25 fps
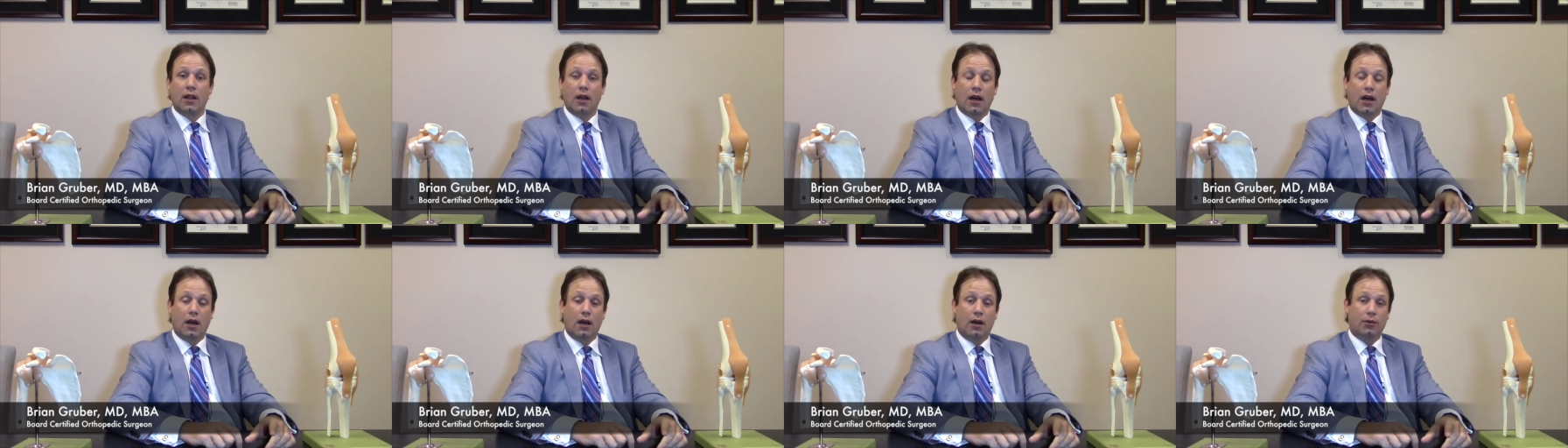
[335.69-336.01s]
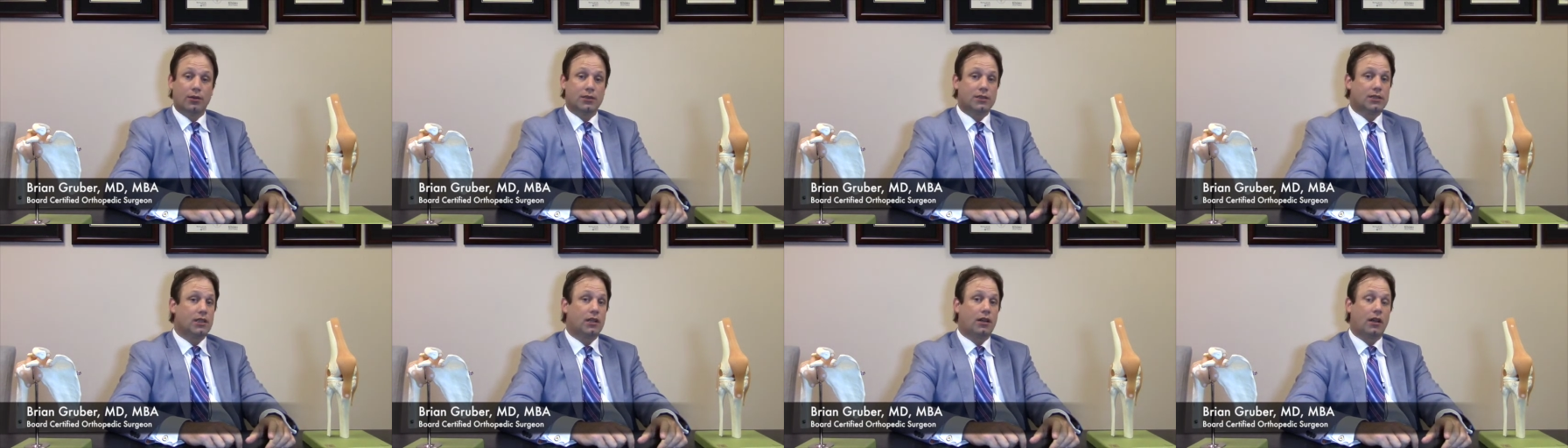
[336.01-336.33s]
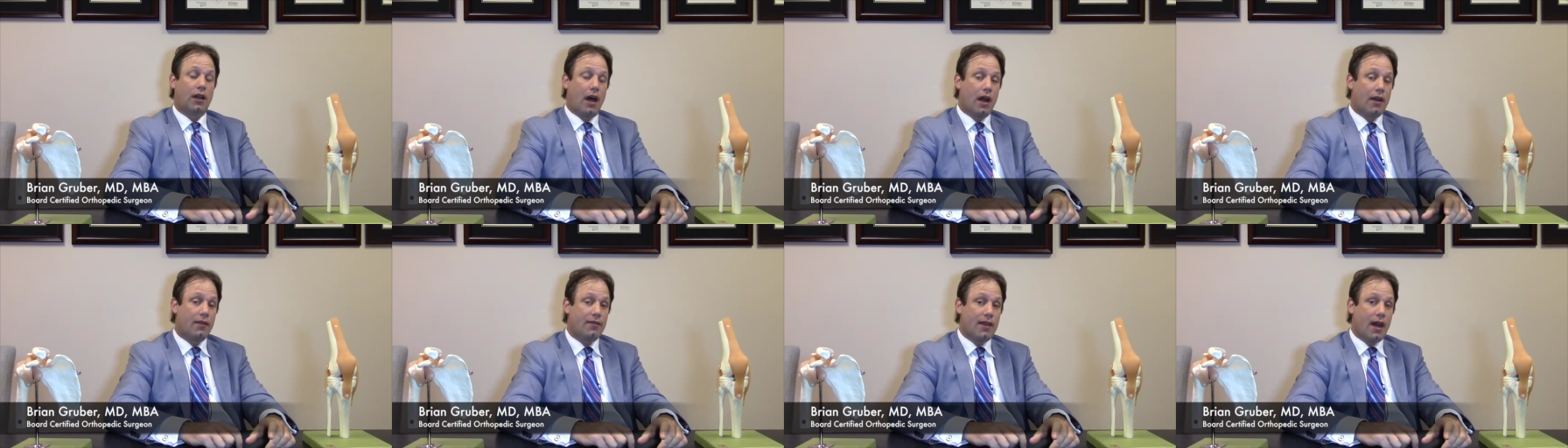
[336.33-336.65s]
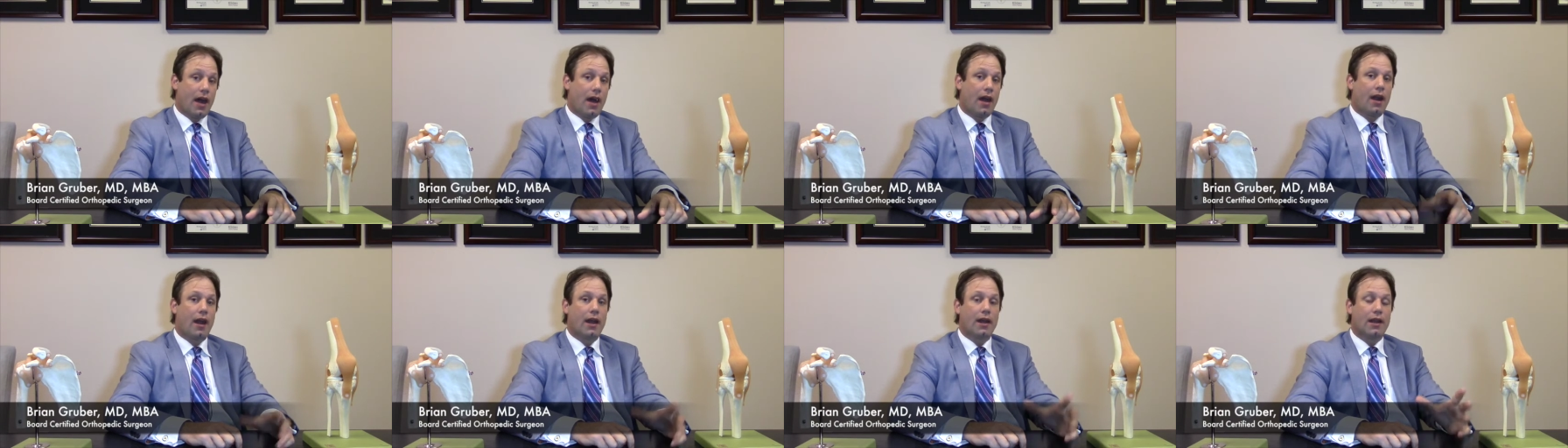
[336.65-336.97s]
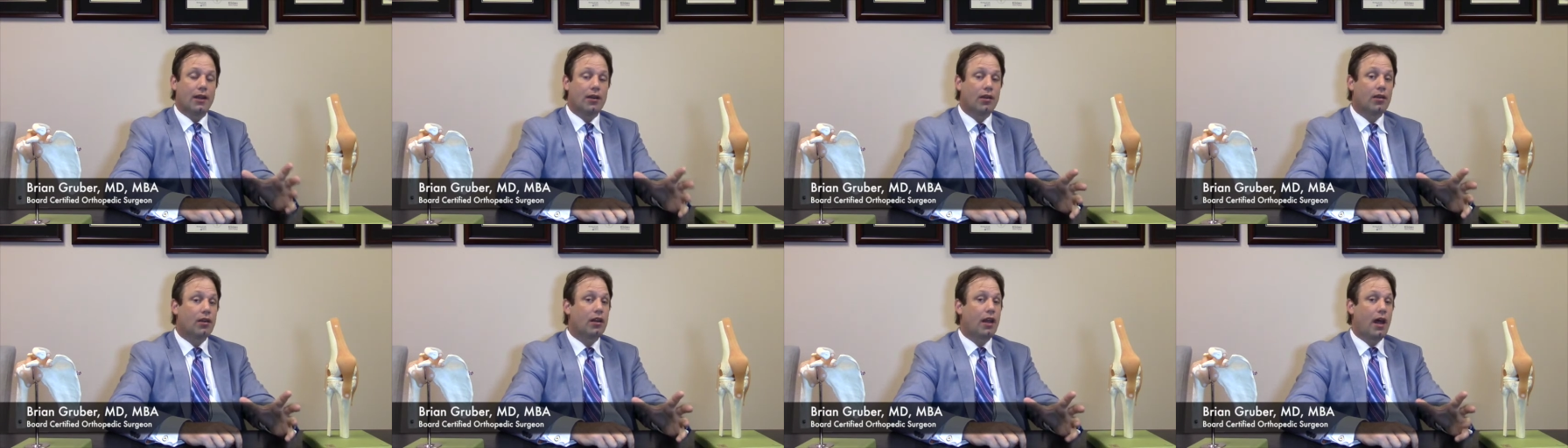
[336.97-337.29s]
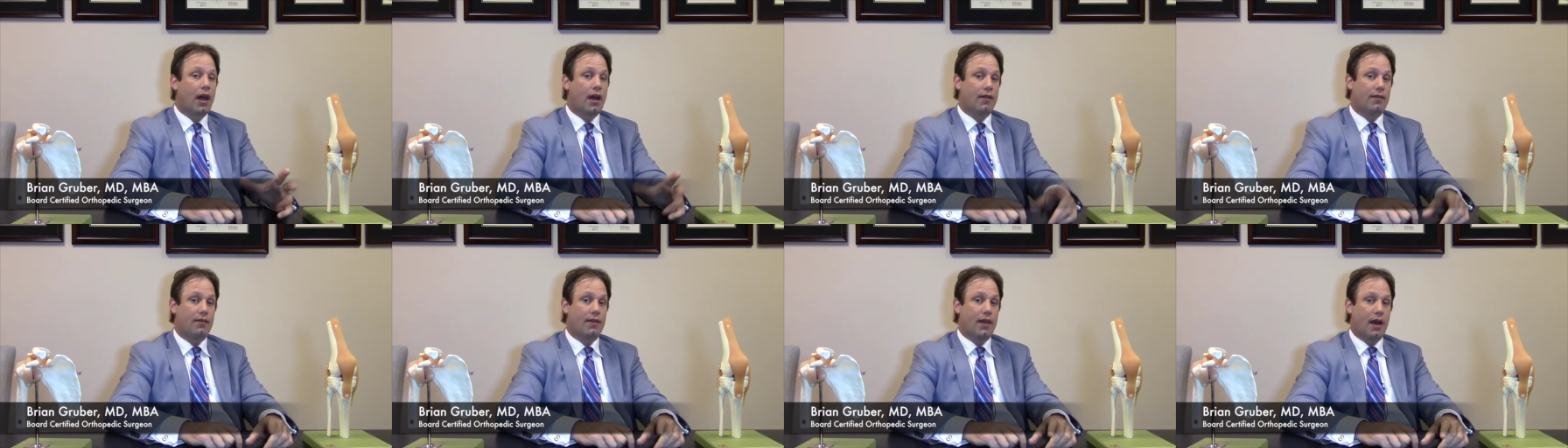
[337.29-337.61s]
Uh, we see a lot of that. I hear a
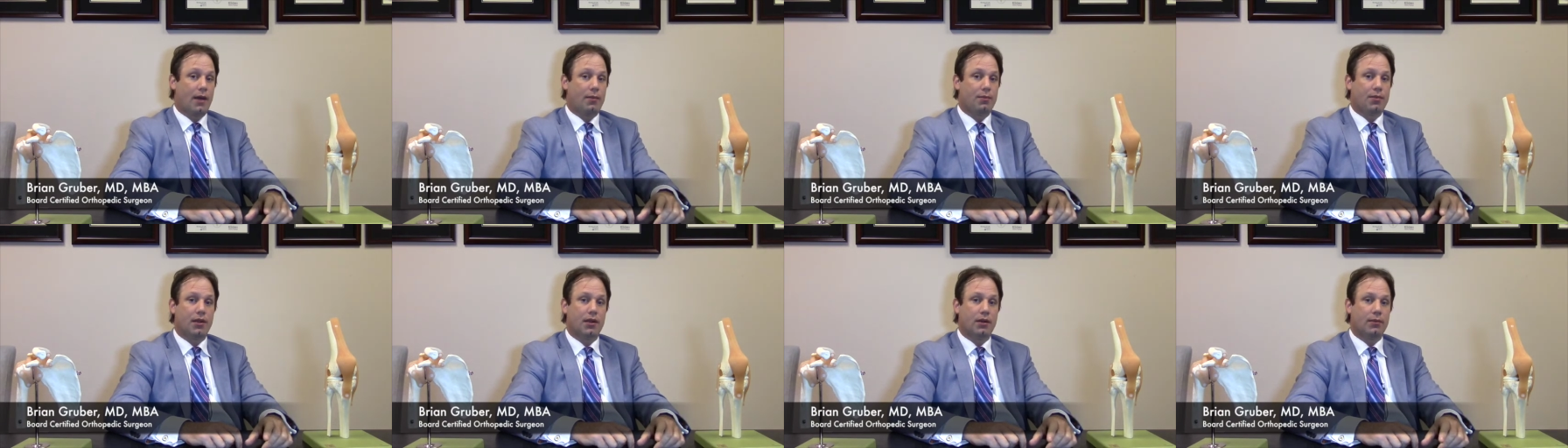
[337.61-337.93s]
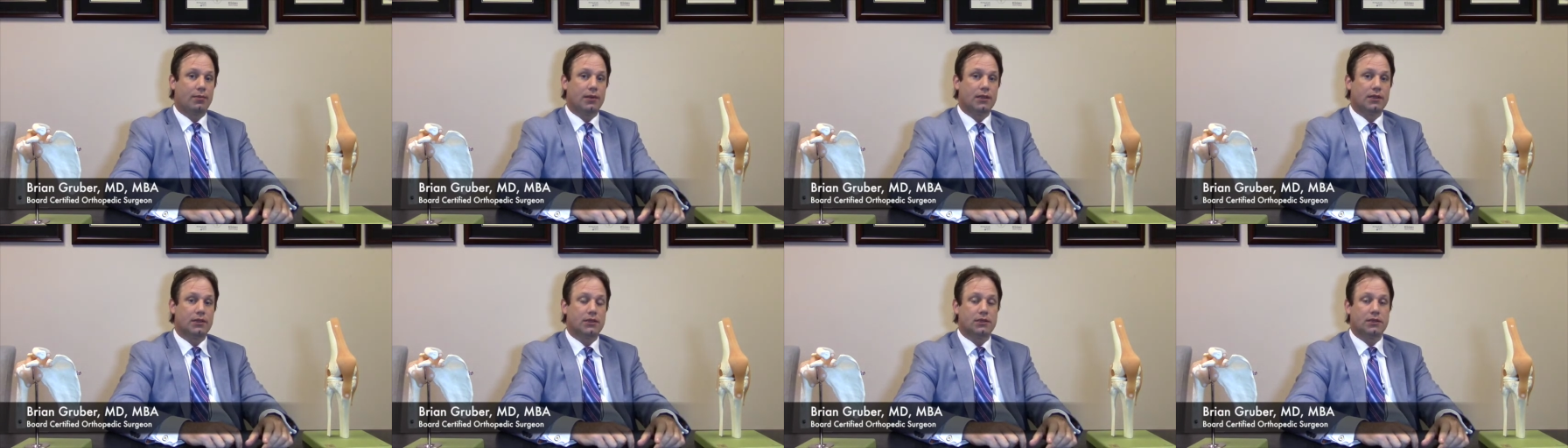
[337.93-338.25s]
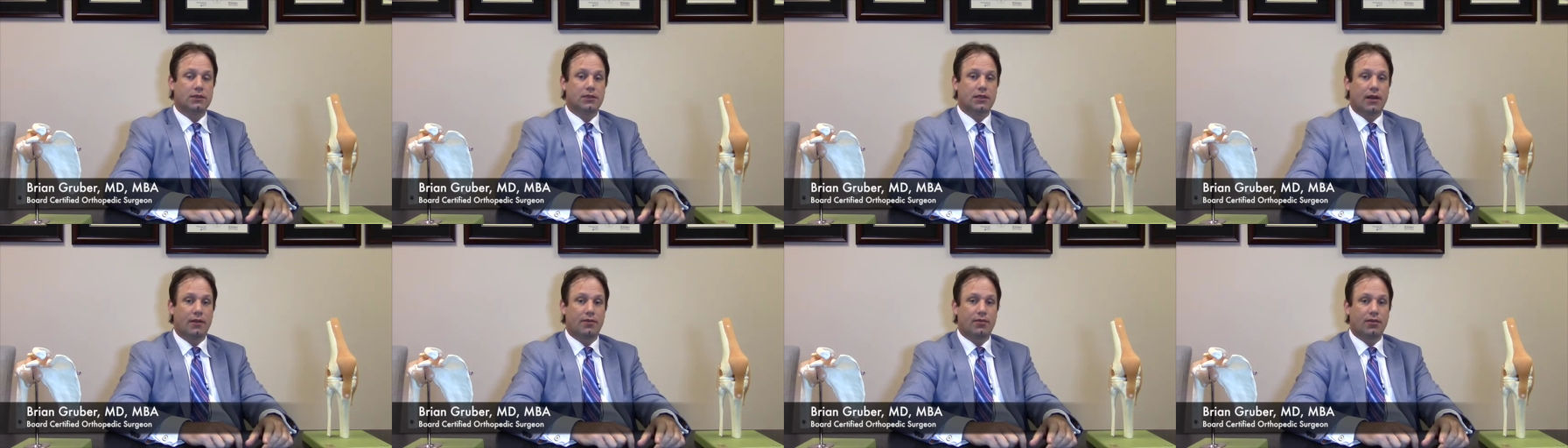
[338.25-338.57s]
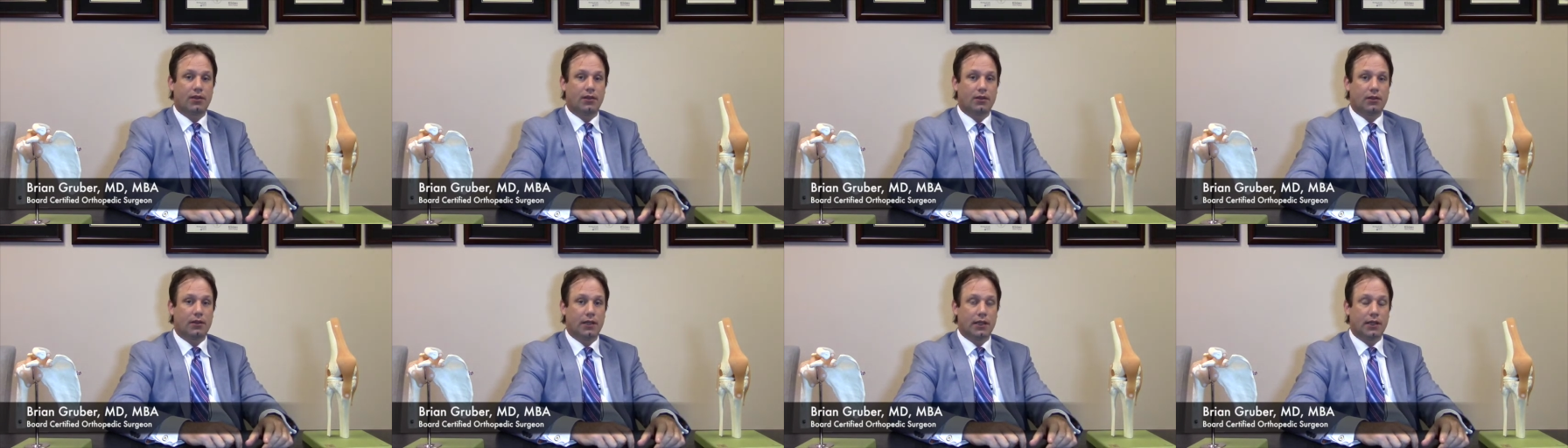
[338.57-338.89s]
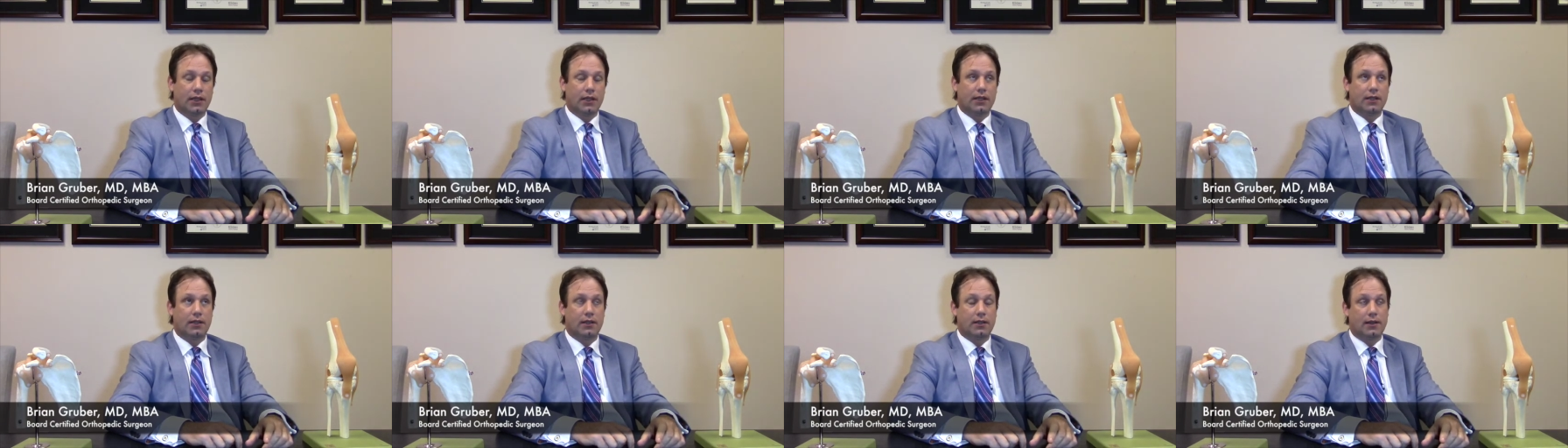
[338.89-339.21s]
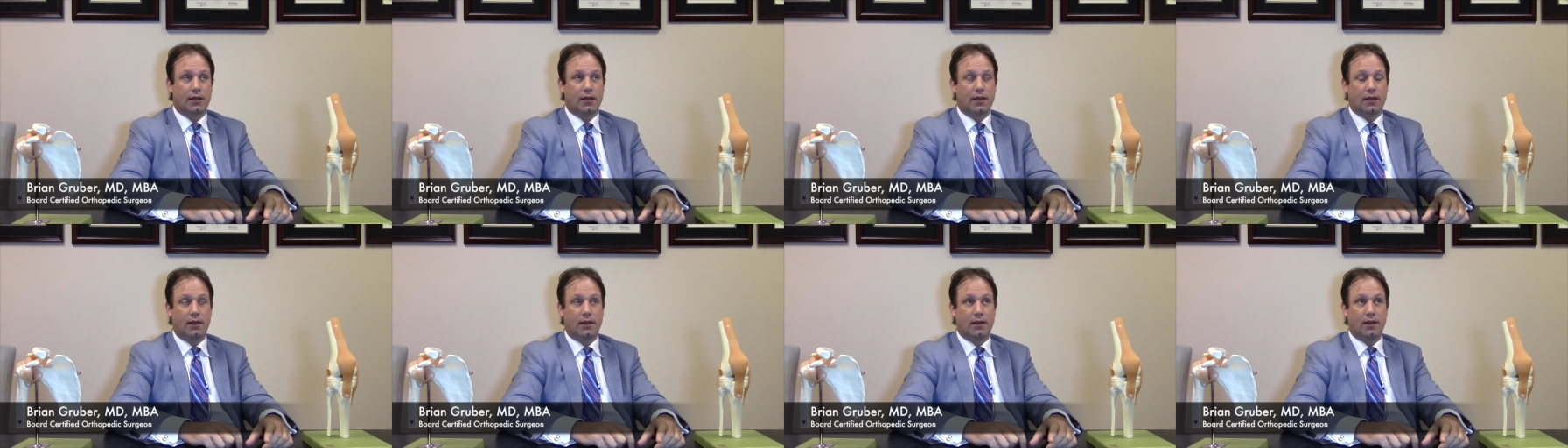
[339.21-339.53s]
lot of that. PRP is definitely,
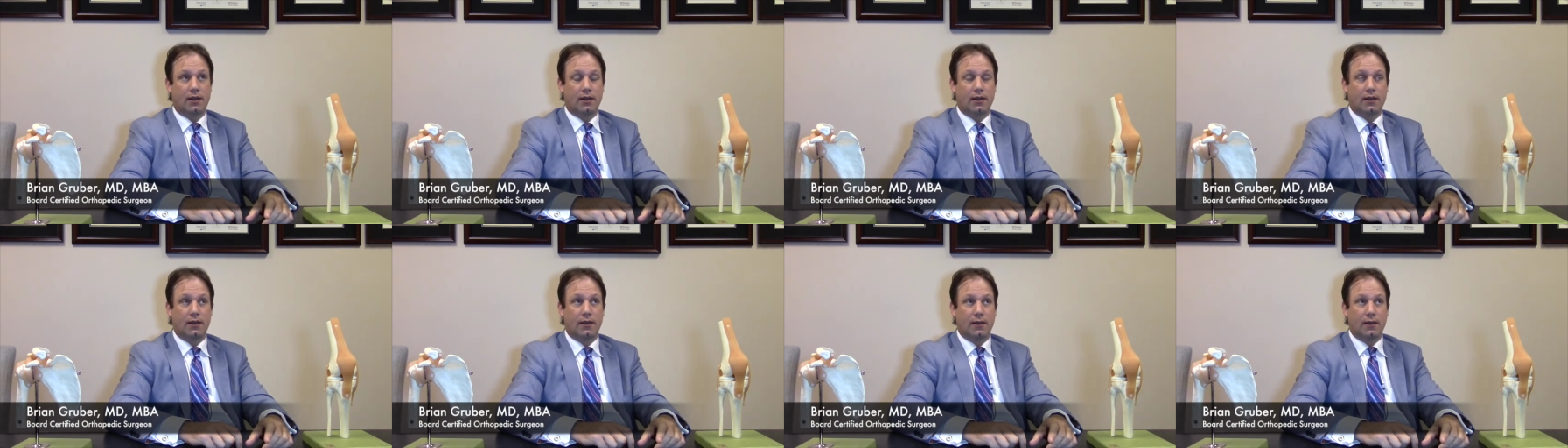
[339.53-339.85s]
uh,